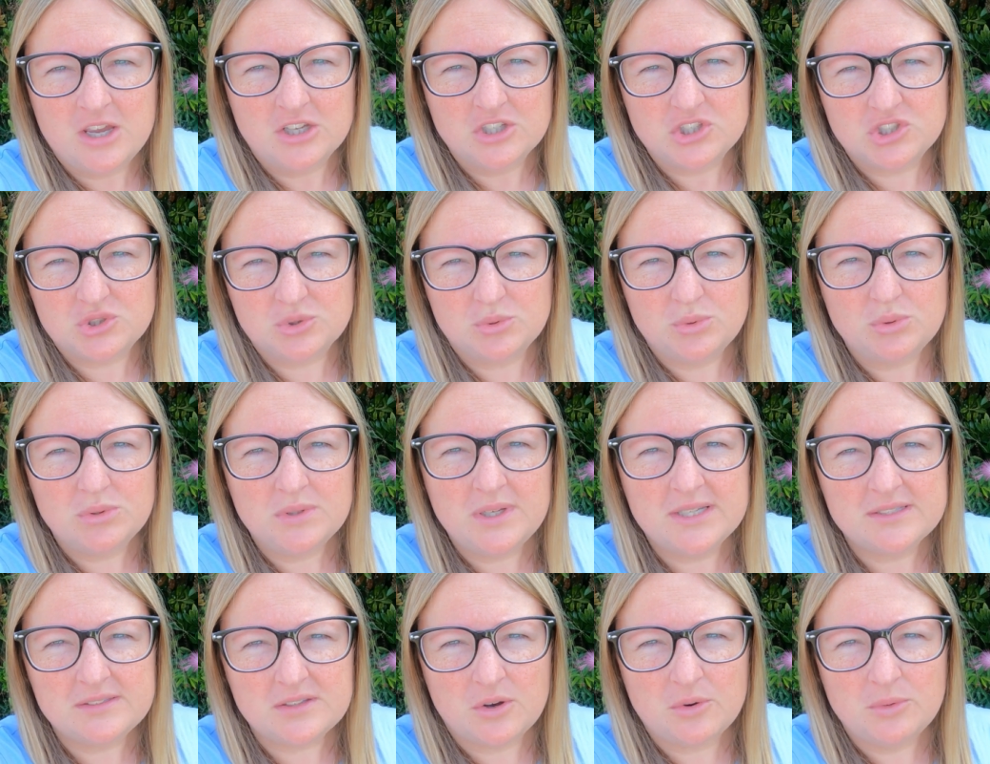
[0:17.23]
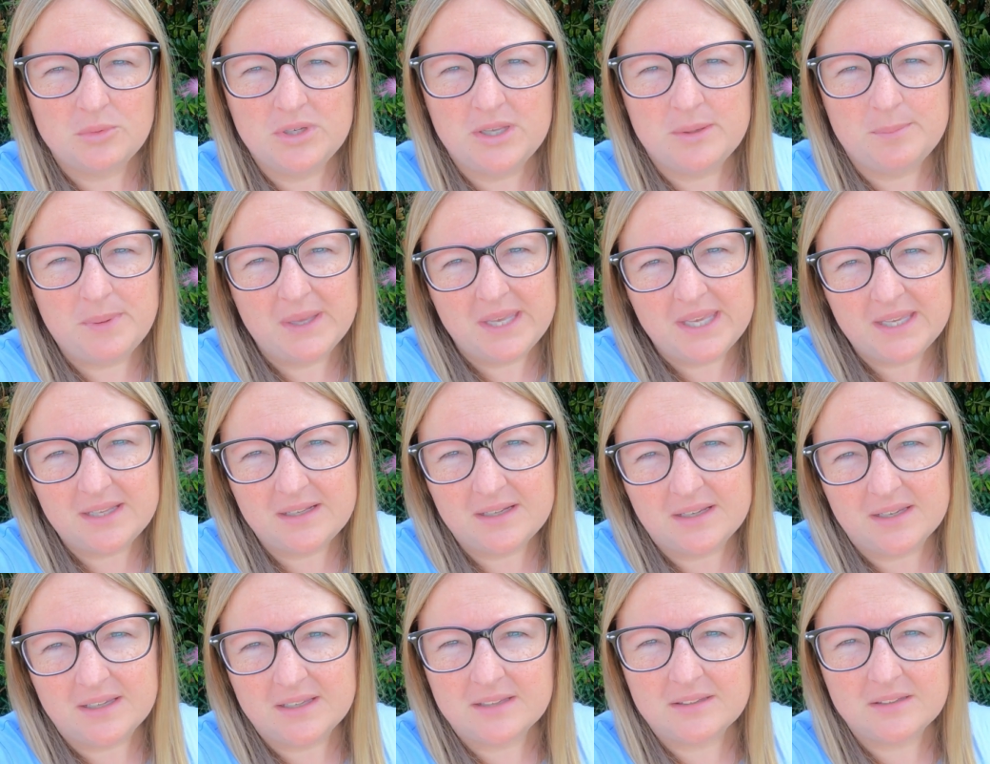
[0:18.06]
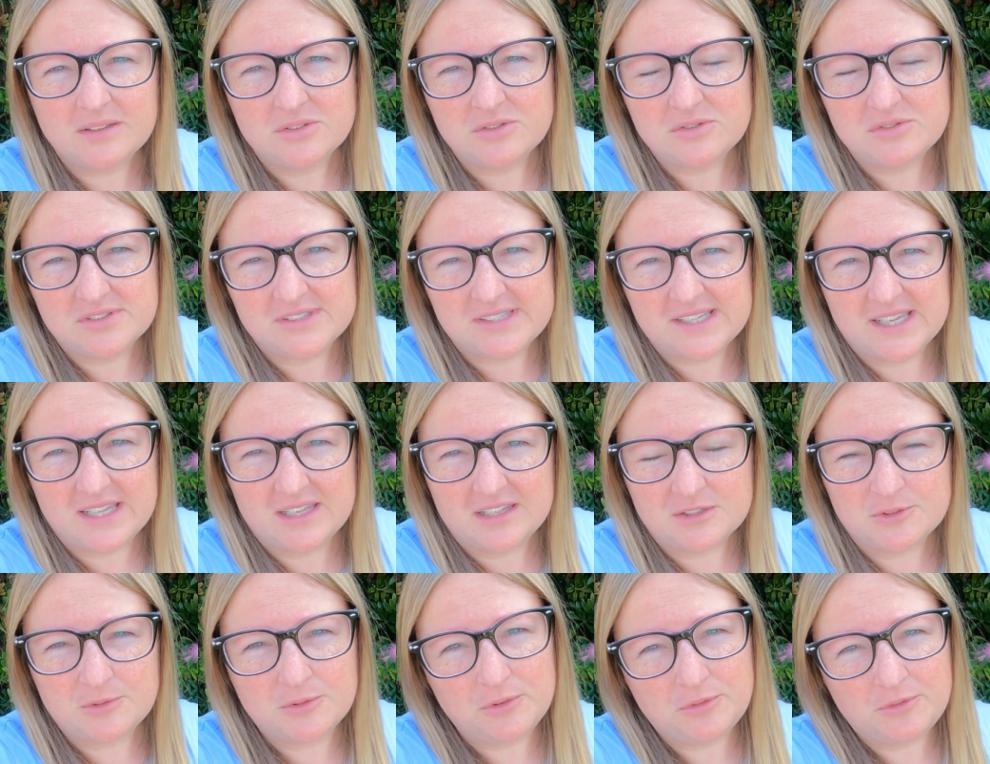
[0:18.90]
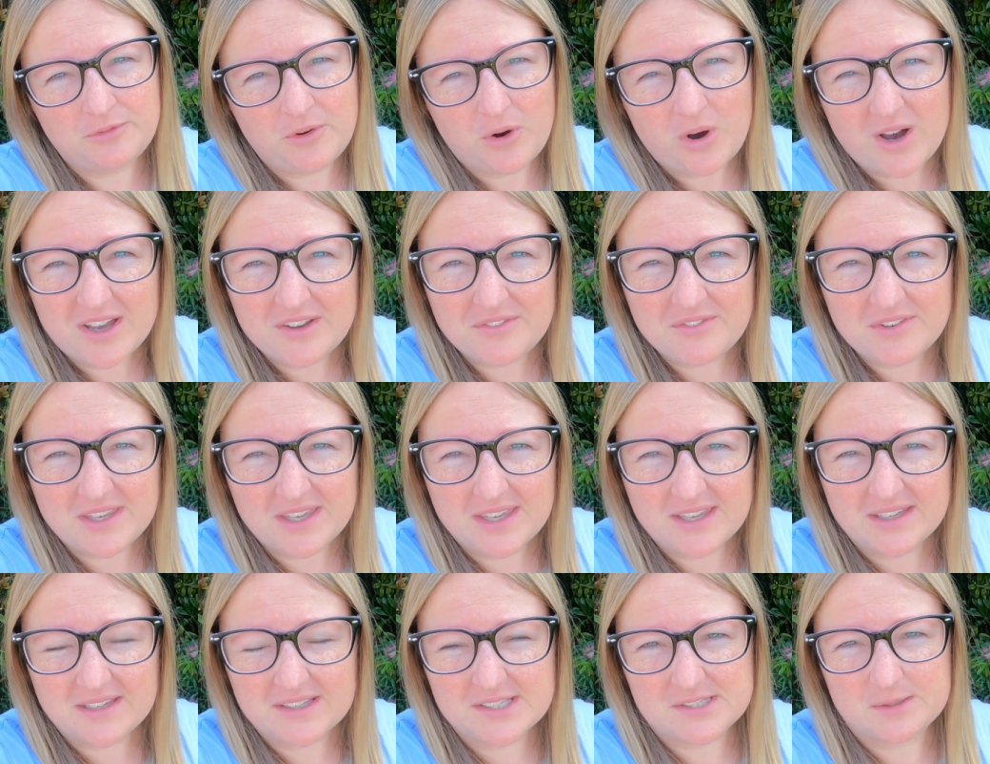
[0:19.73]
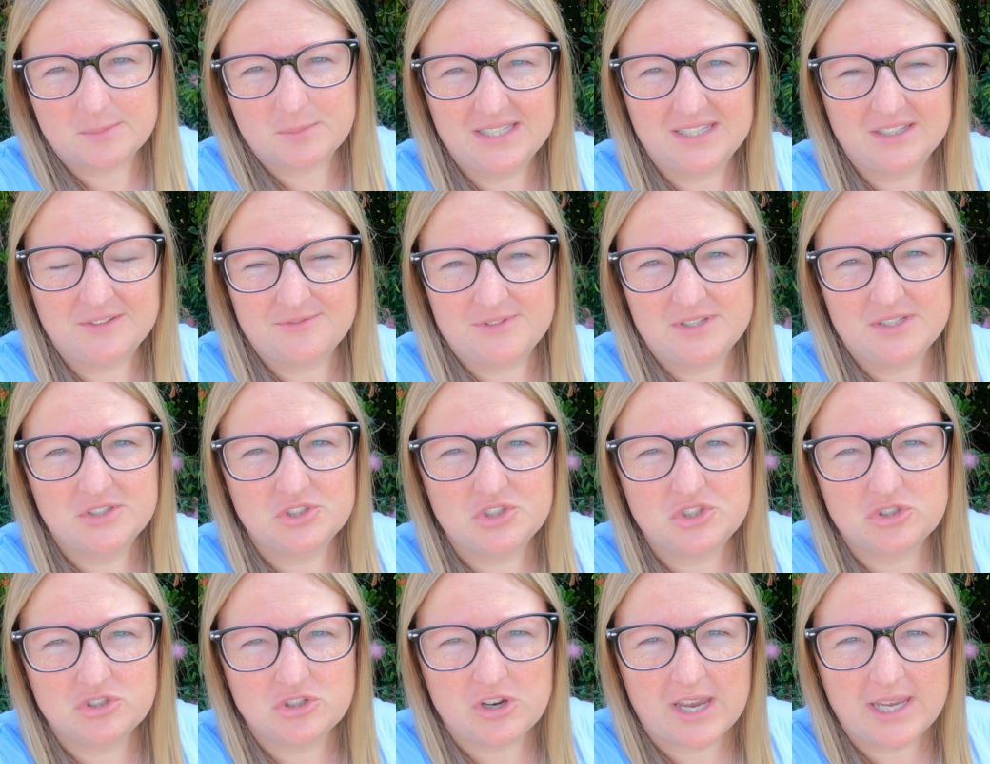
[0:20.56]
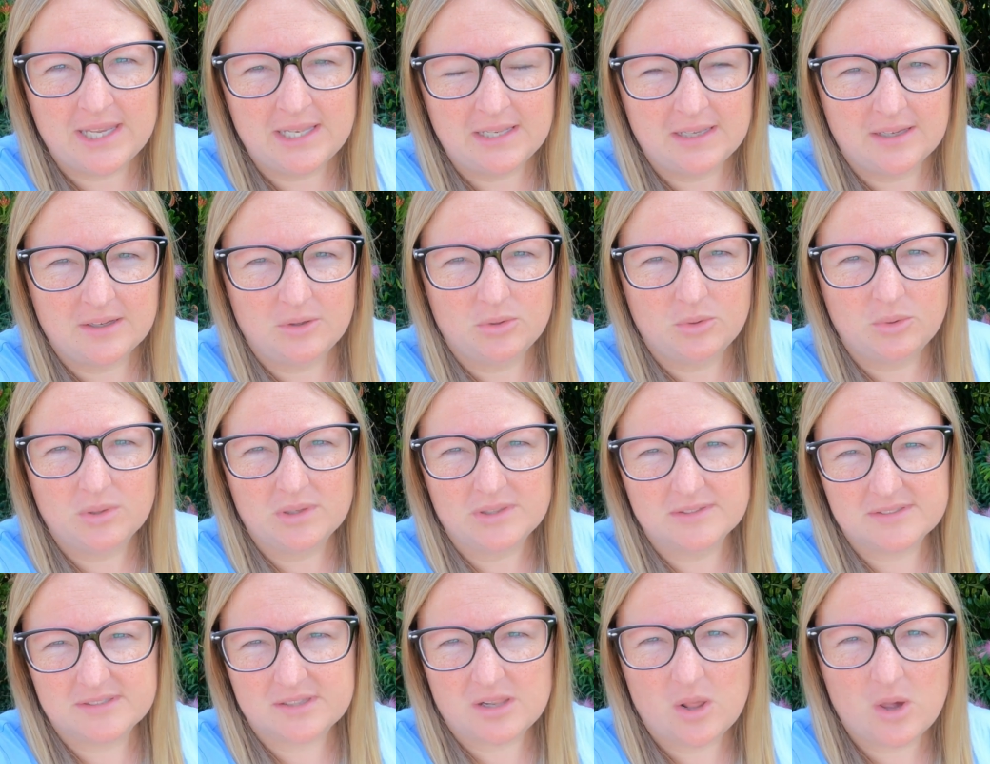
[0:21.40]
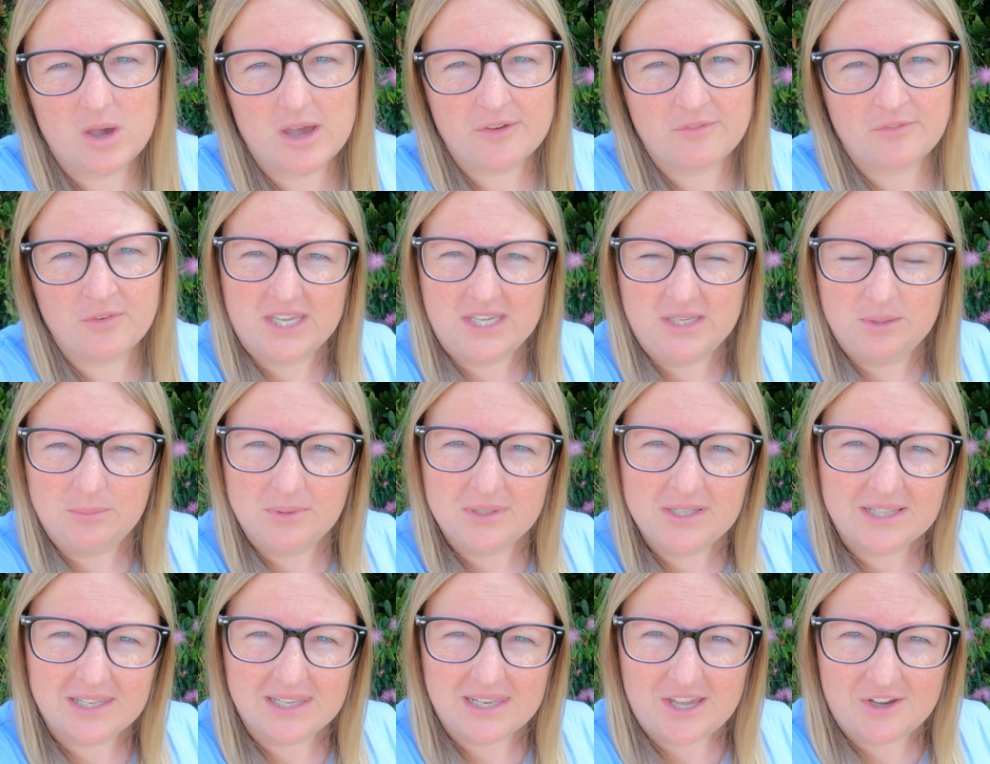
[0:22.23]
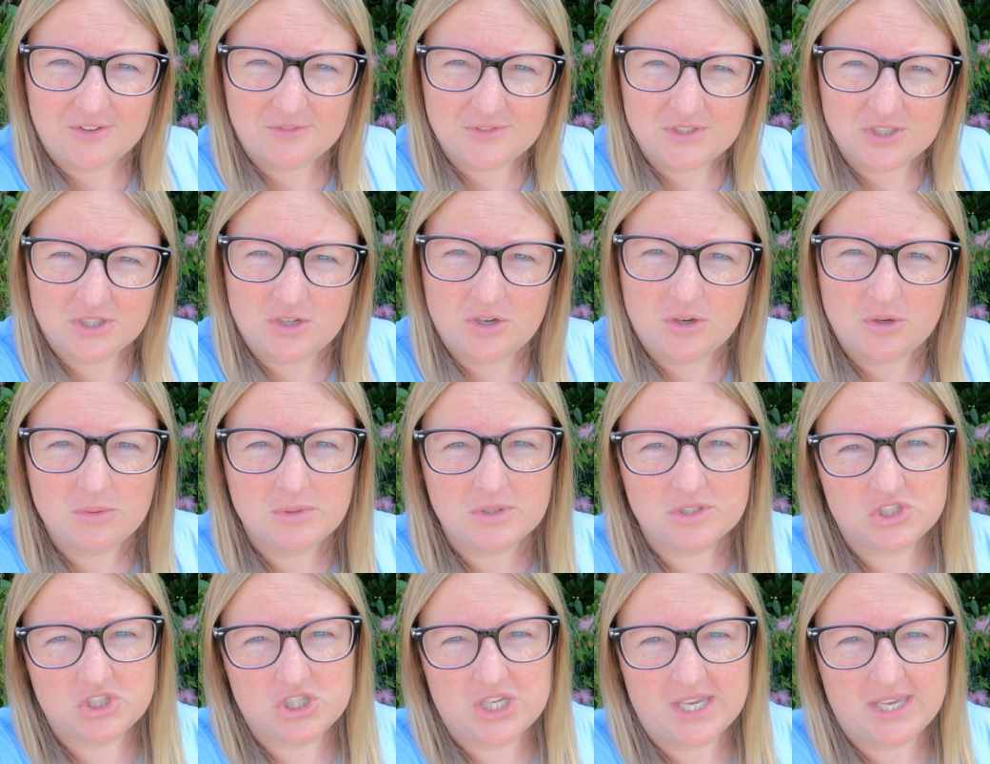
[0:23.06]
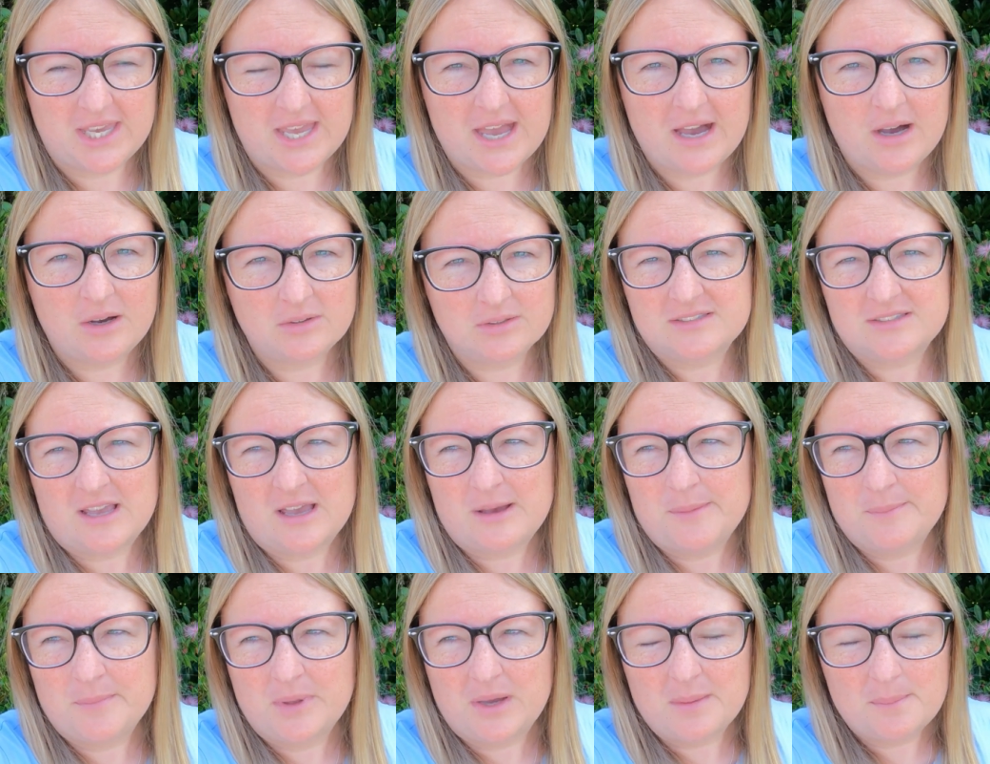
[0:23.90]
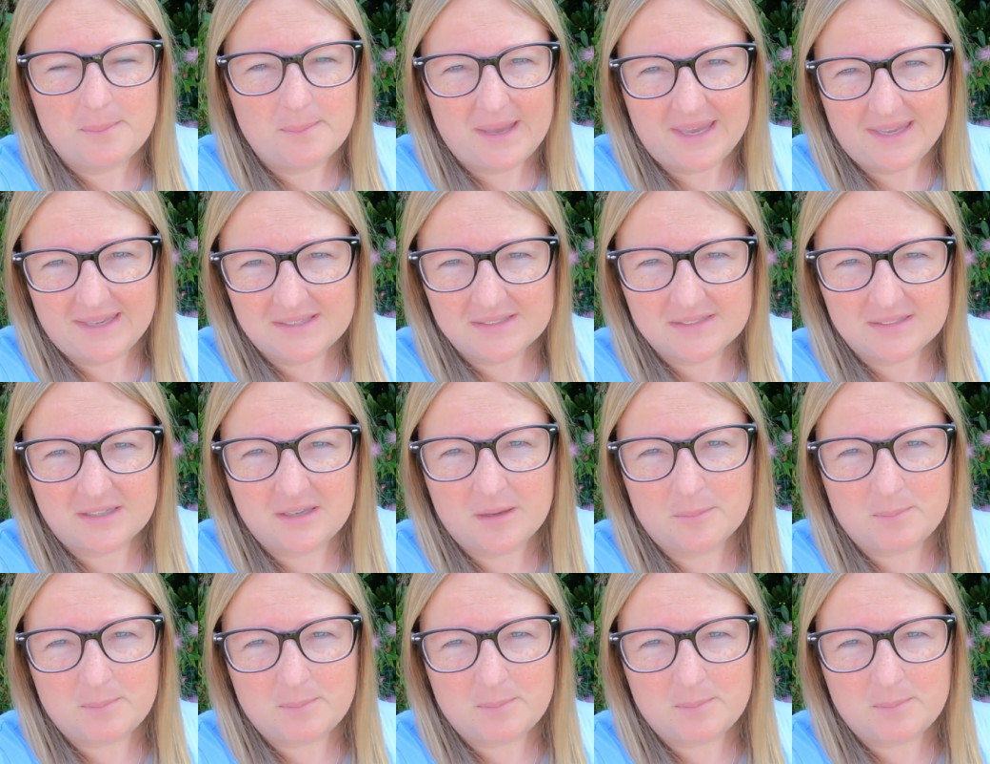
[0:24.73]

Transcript: Sean has only been in New Zealand for 5 years. He lived in Australia all his life. He would love to go check out some amazing